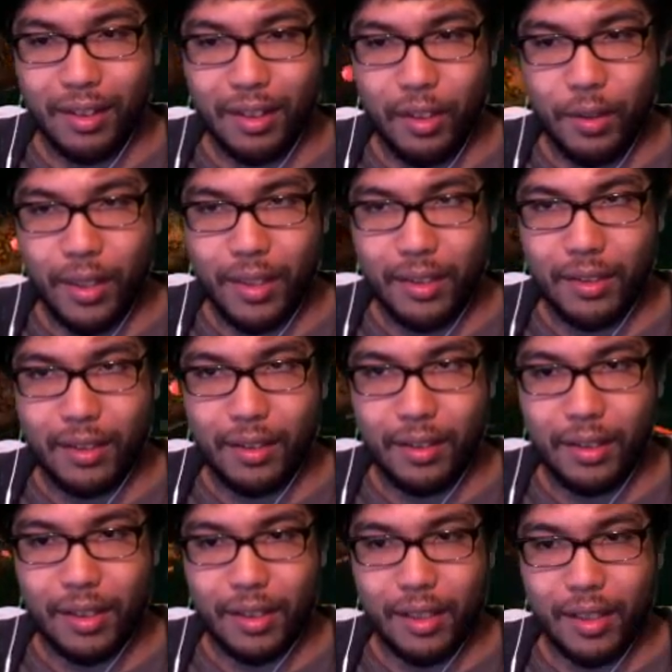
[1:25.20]
Dude, he's,
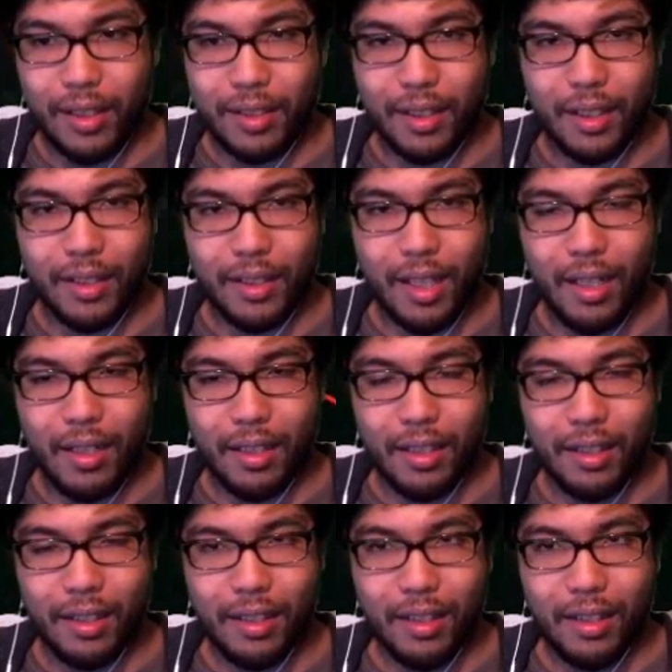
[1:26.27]
this is it. He's gonna die.
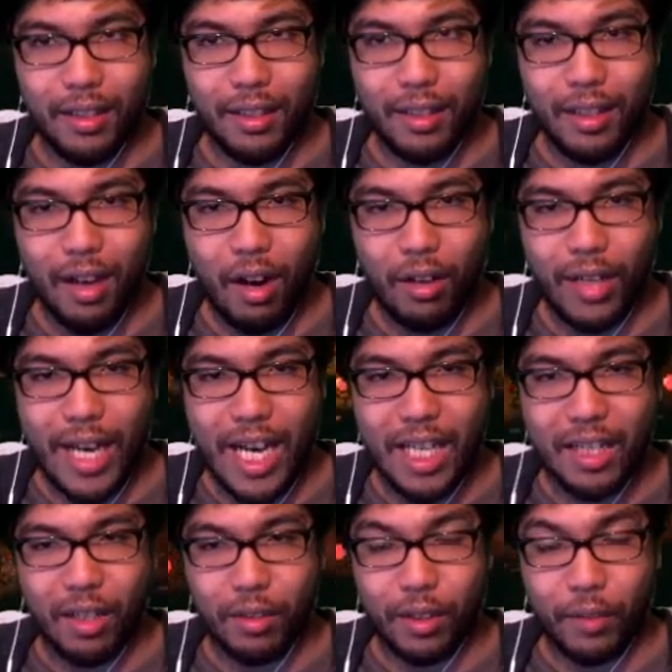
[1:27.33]
Our
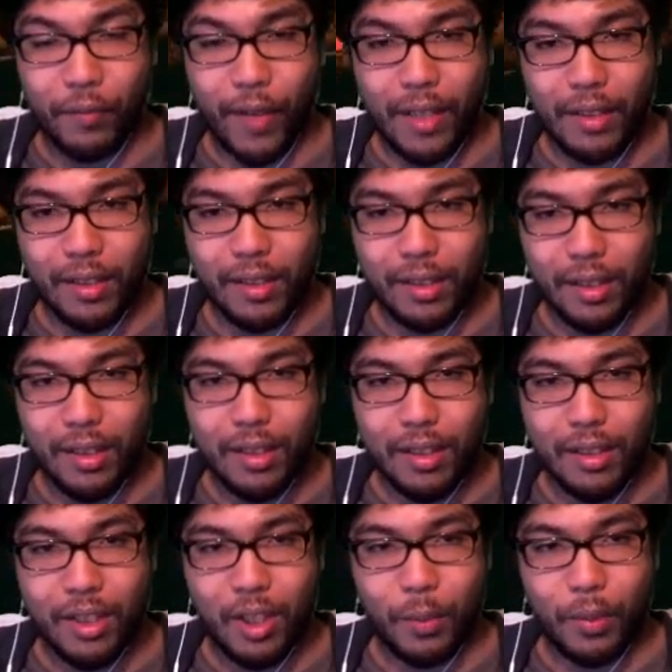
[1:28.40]
8 our defense,
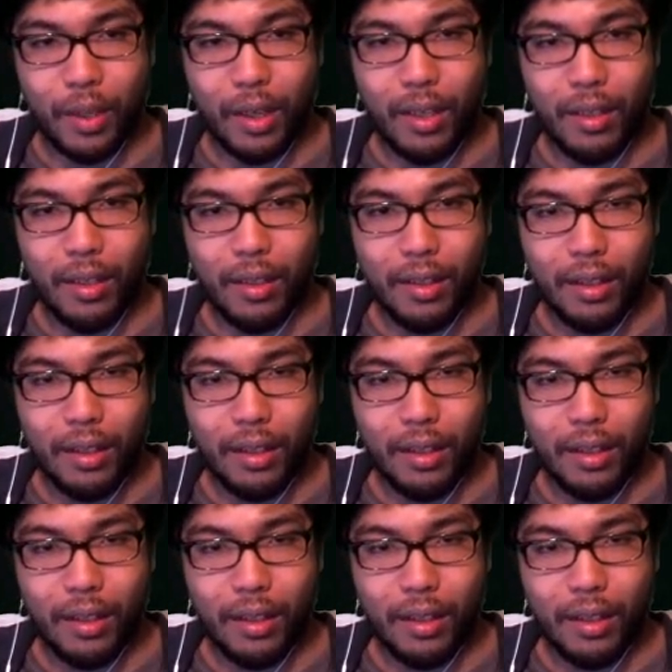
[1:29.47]
super high.